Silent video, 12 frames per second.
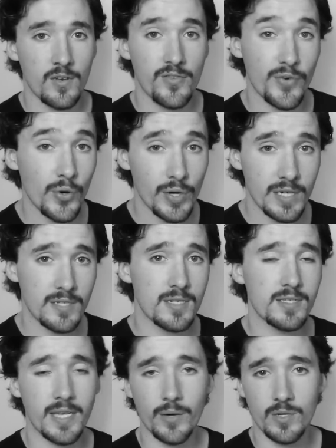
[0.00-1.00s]
Freud
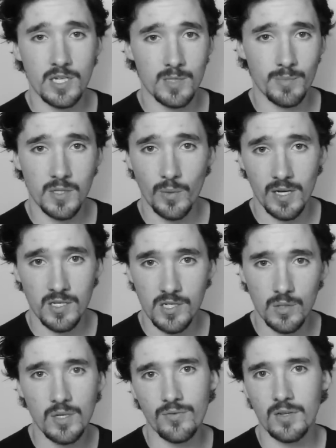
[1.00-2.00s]
distinguishes between
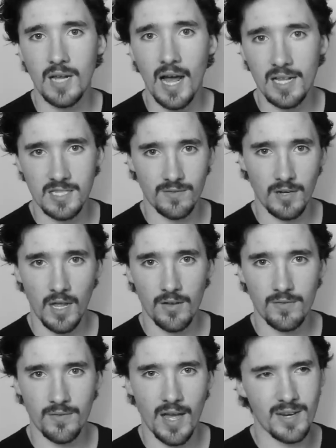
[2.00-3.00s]
two different kinds of
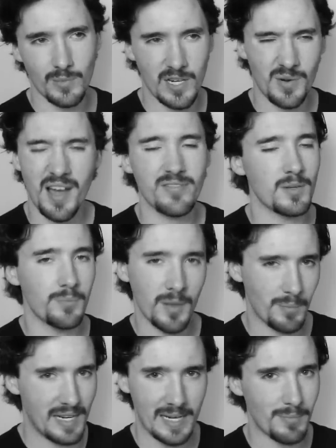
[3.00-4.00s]
love, and we don't have to
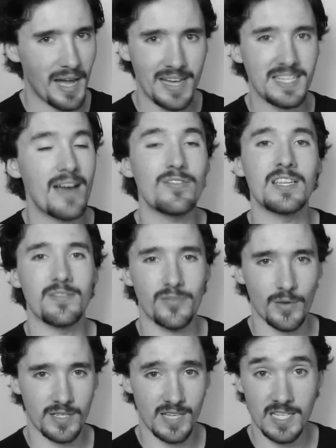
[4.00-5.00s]
completely buy into everything
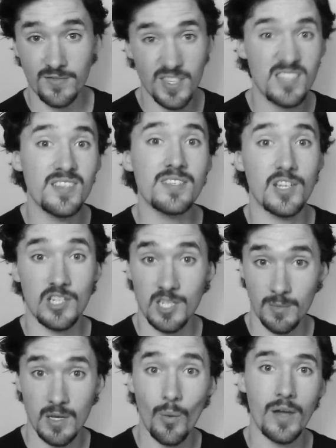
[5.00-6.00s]
Freud says for this distinction
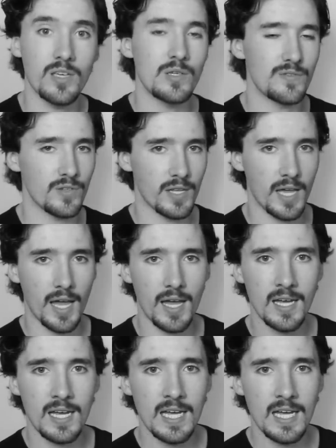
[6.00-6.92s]
to be quite useful here.